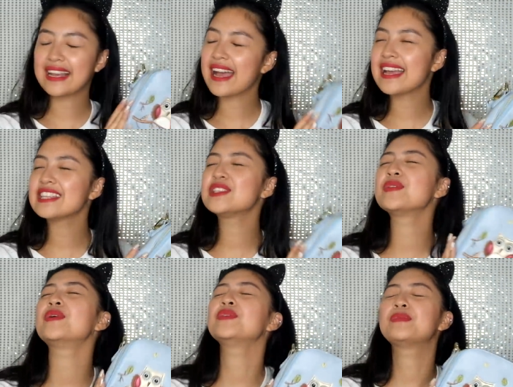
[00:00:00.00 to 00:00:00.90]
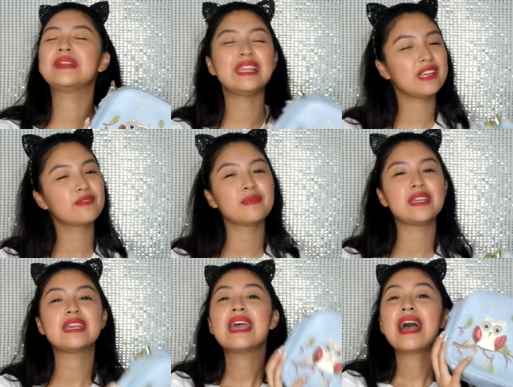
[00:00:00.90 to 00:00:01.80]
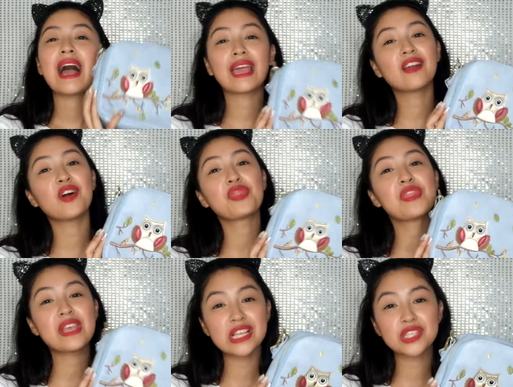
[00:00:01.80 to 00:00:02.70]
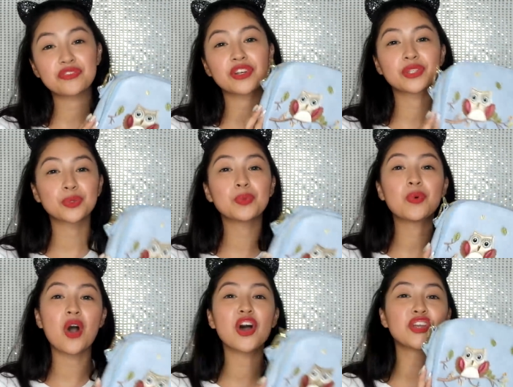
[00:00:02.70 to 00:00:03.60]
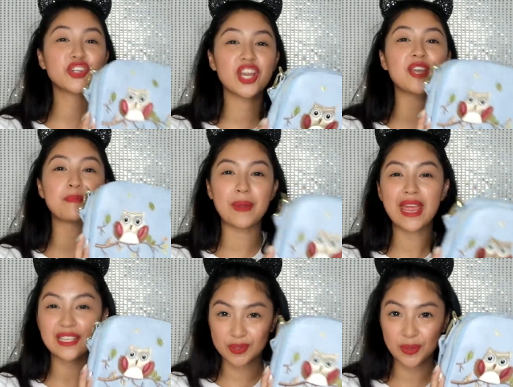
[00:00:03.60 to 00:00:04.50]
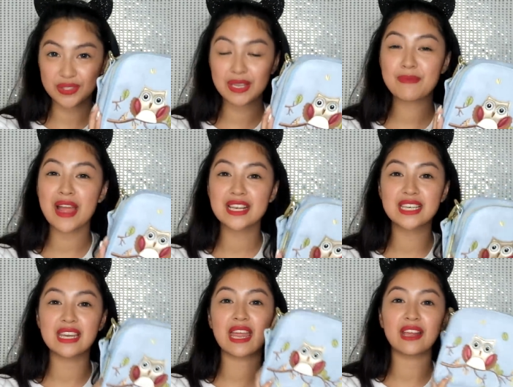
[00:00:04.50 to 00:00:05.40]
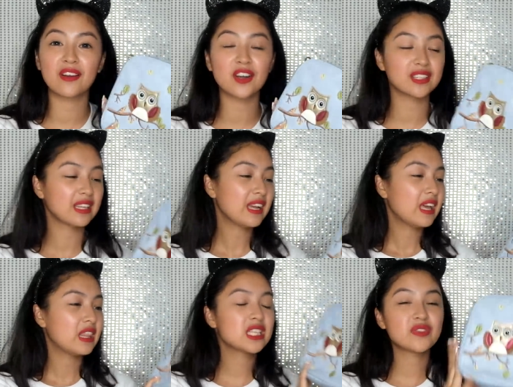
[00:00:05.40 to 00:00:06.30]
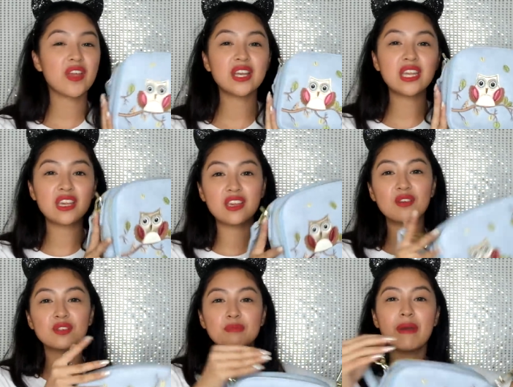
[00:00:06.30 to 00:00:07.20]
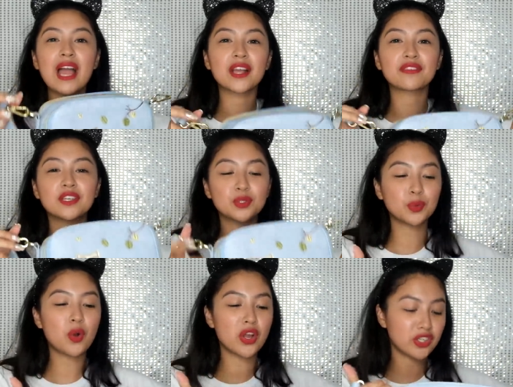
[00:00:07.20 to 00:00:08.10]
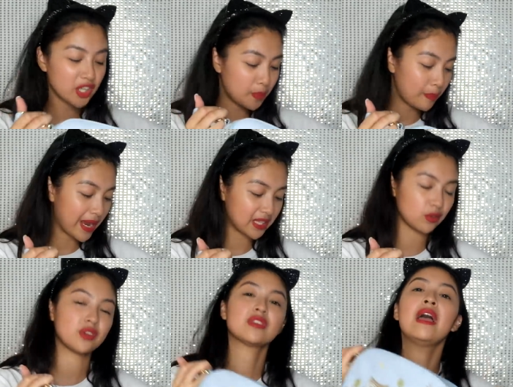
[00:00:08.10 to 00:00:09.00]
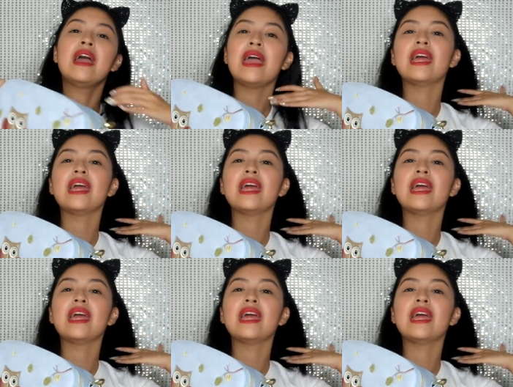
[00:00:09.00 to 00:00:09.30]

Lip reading: Guys, you won't believe me. I got this for 200 pesos. Imagine, I got this very cute bag for 200 pesos.